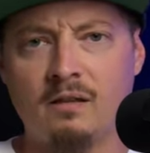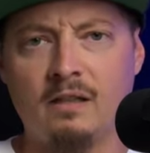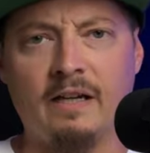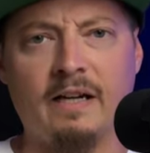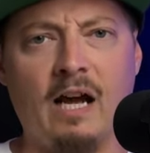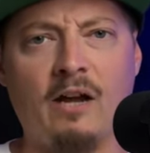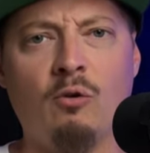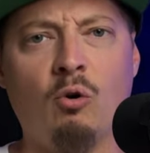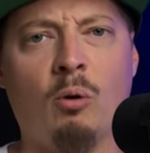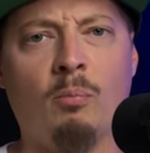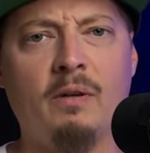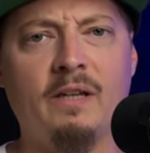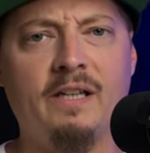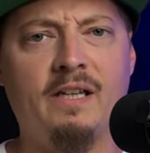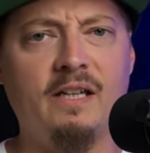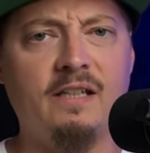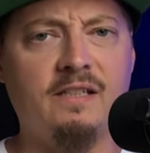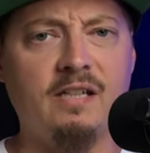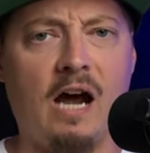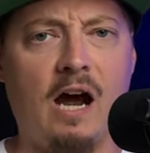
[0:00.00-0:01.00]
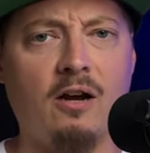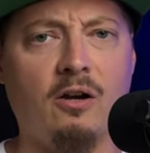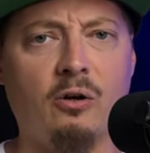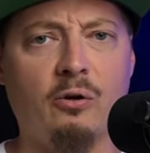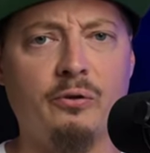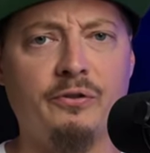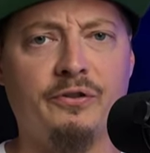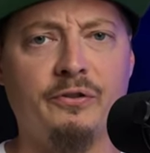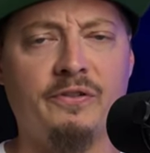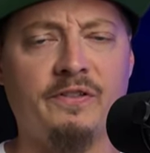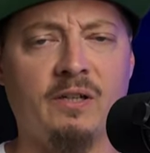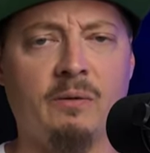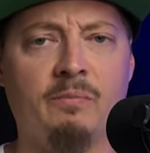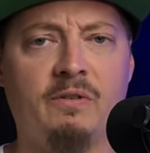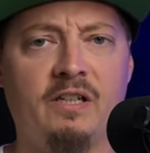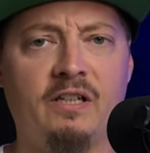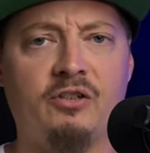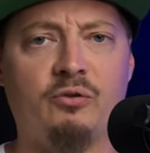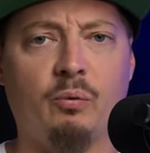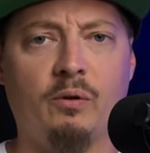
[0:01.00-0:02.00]
Like I normally get tacos or some
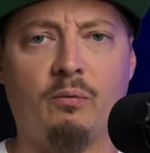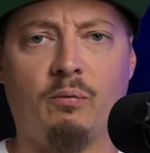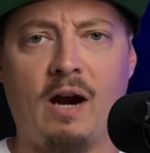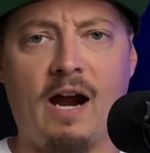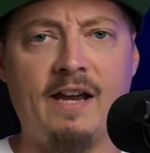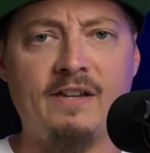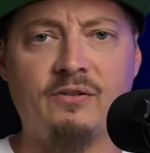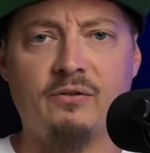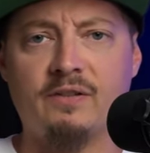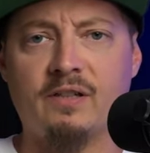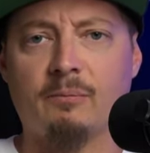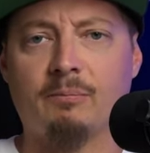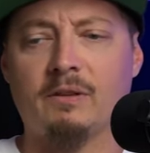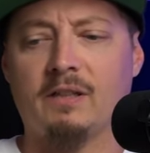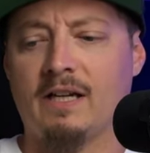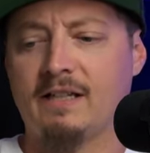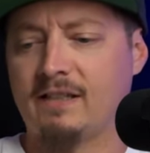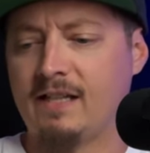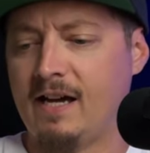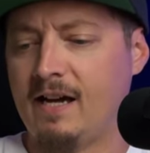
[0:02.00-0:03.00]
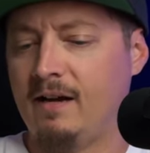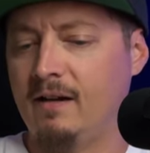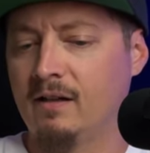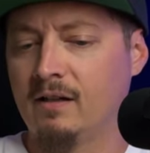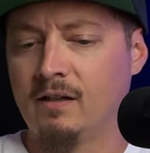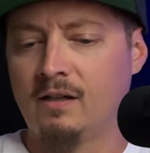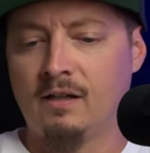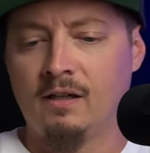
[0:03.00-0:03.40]
dish with rice or something like that.